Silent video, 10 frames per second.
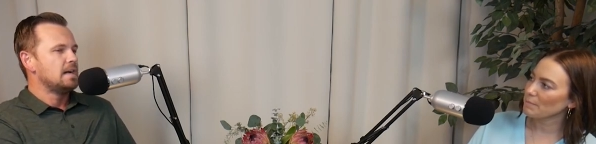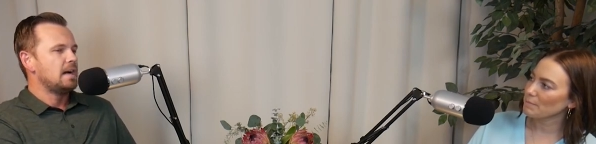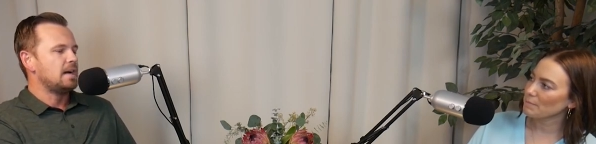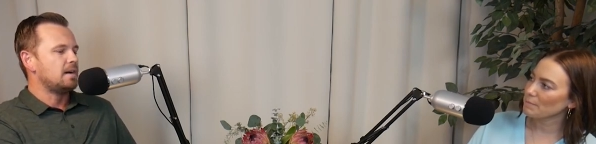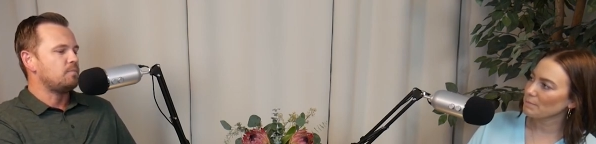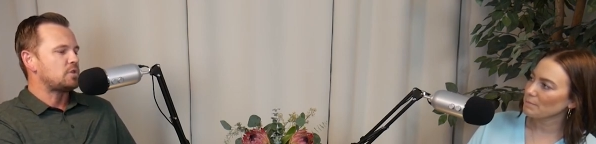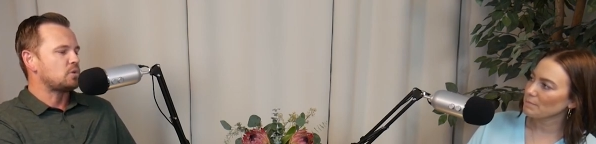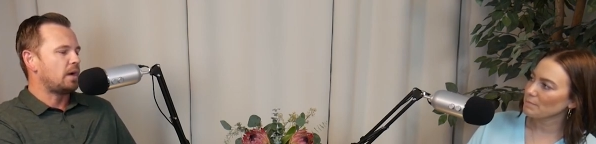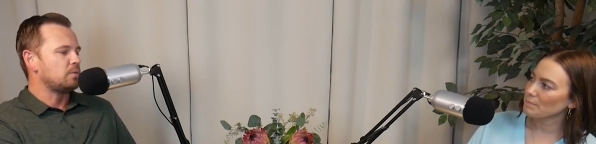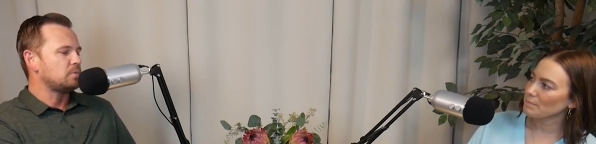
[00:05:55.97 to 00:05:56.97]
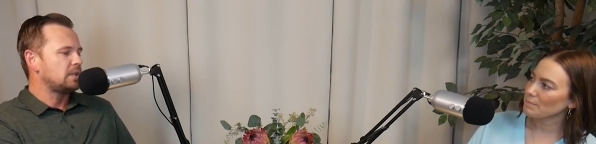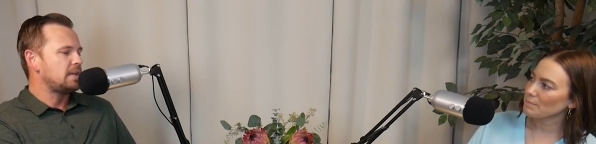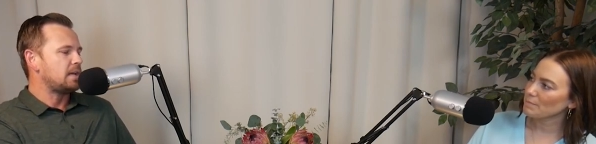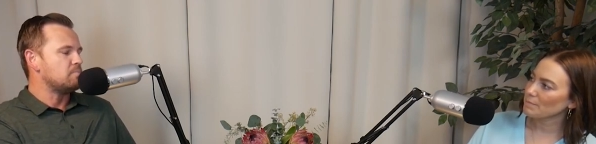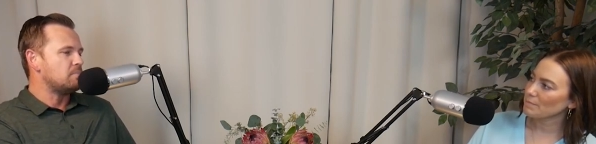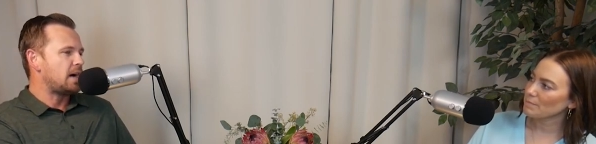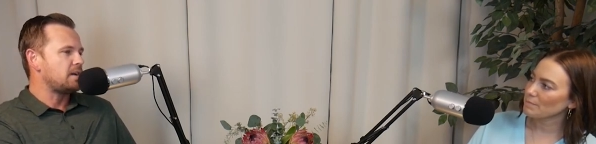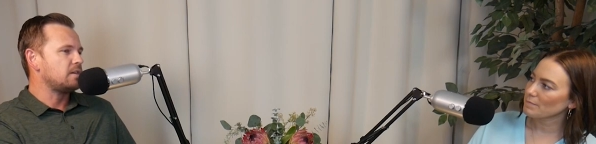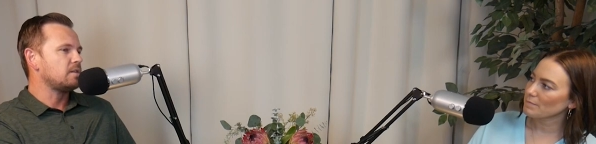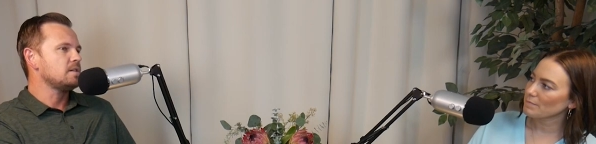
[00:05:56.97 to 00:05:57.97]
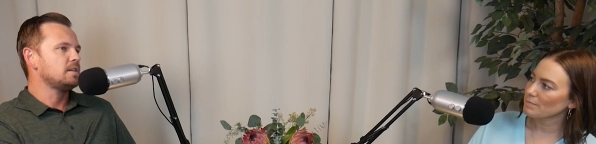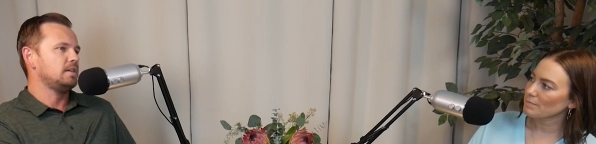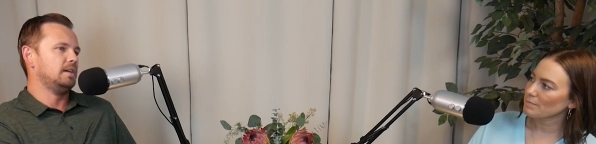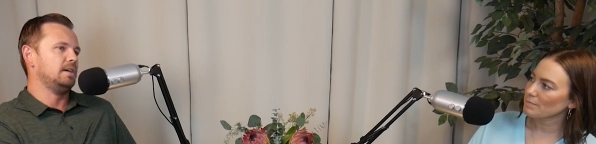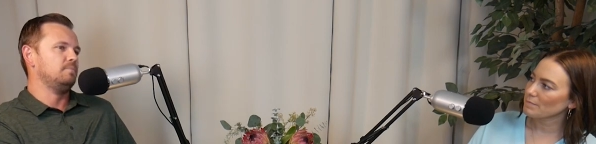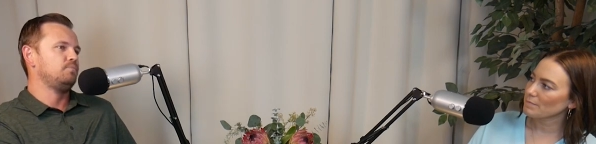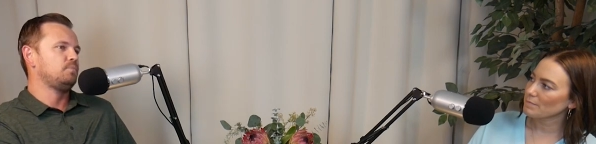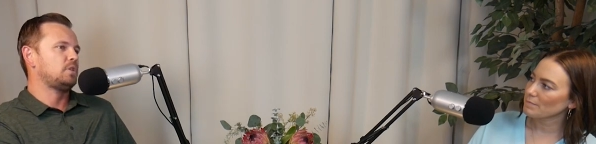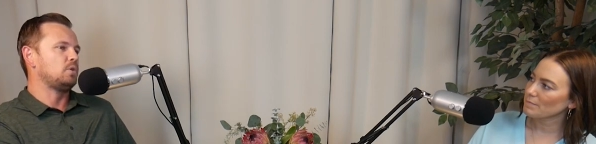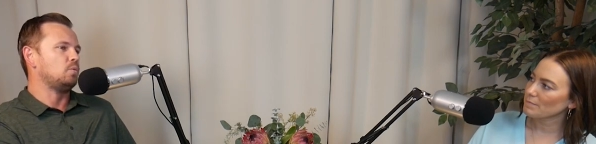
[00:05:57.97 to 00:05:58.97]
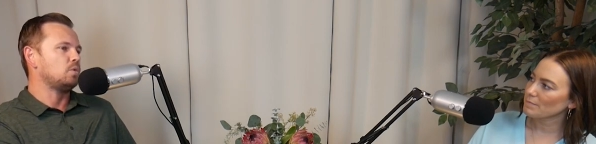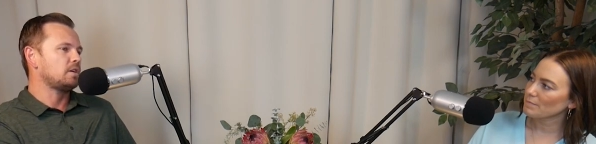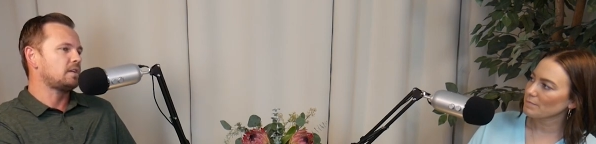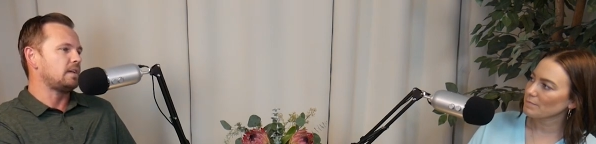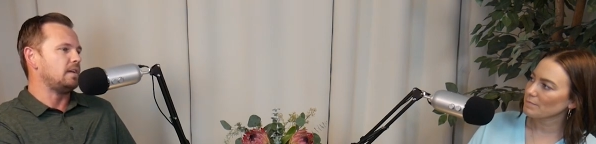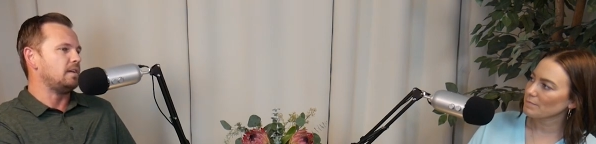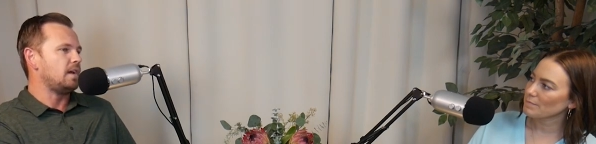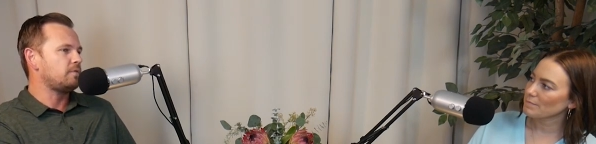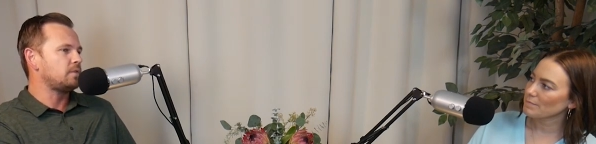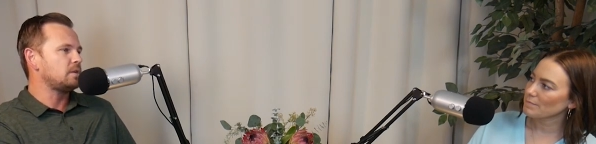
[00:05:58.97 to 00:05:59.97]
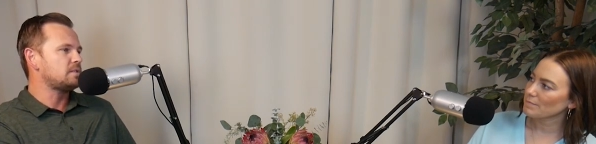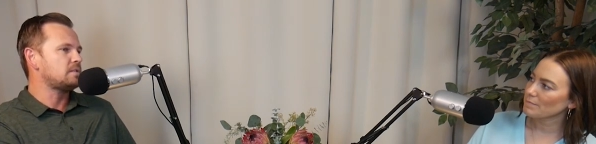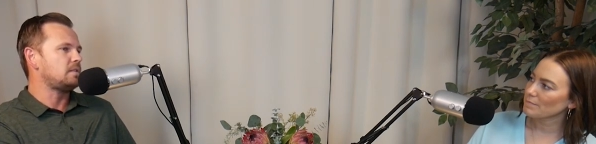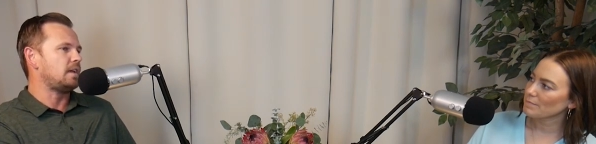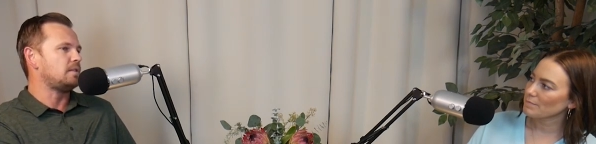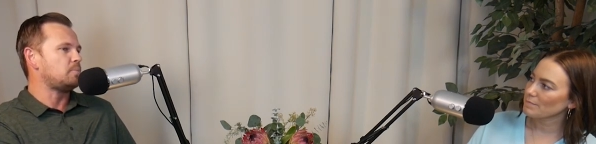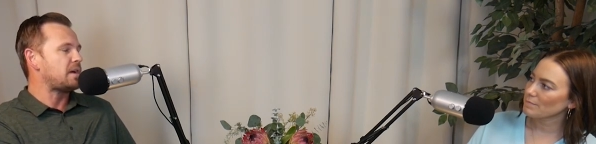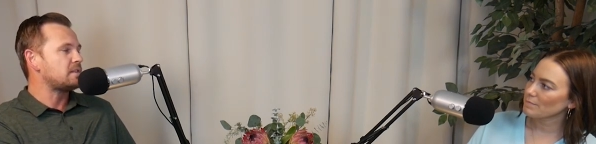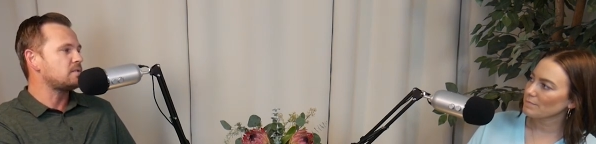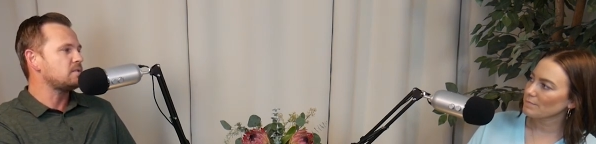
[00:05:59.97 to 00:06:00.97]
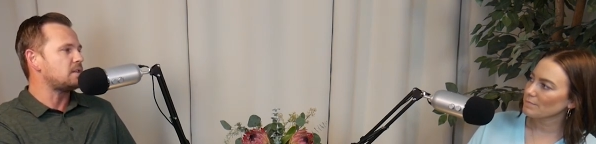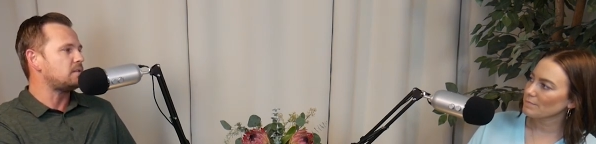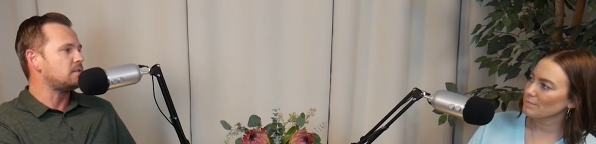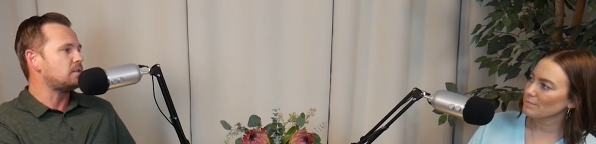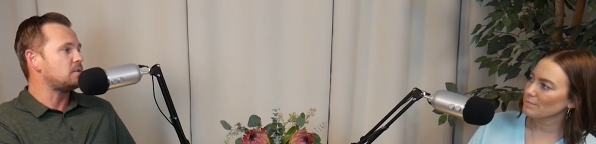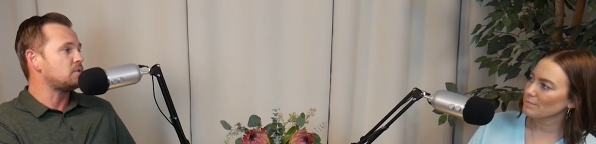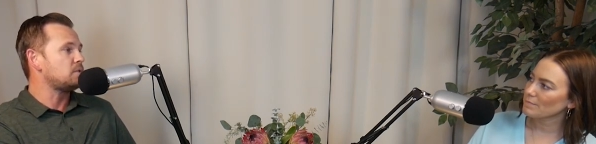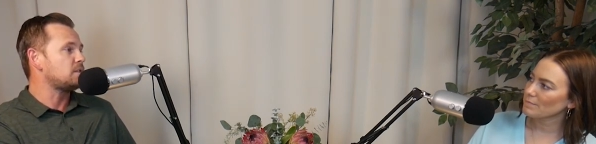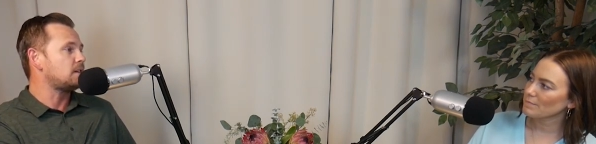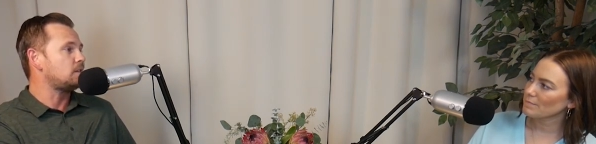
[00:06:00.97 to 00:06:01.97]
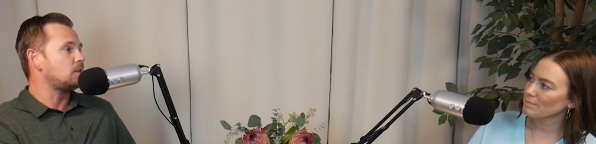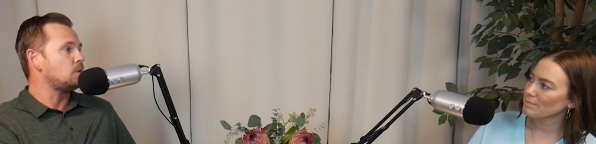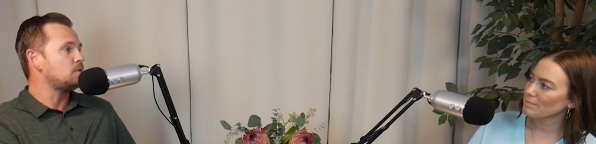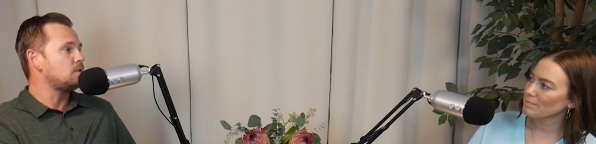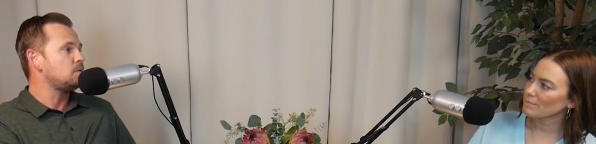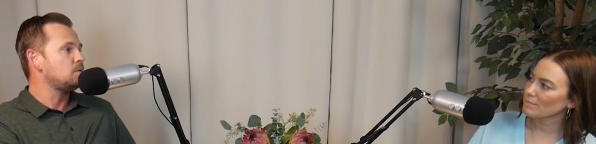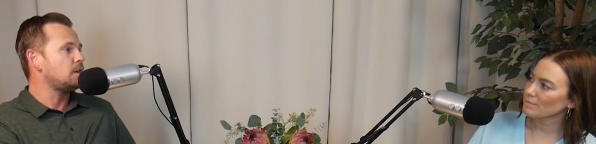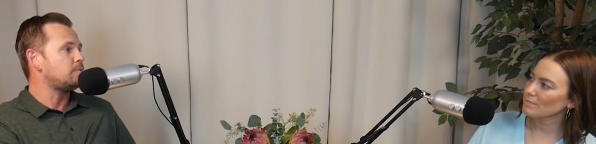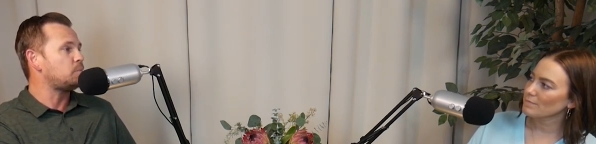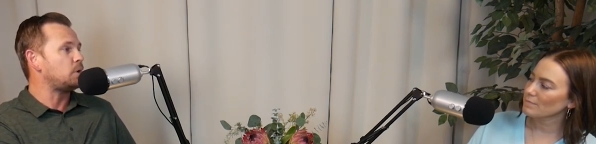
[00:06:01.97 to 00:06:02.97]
Speaker 1: Um, so I really admire um, the work and effort that the pastors at, at, the church I get to go to have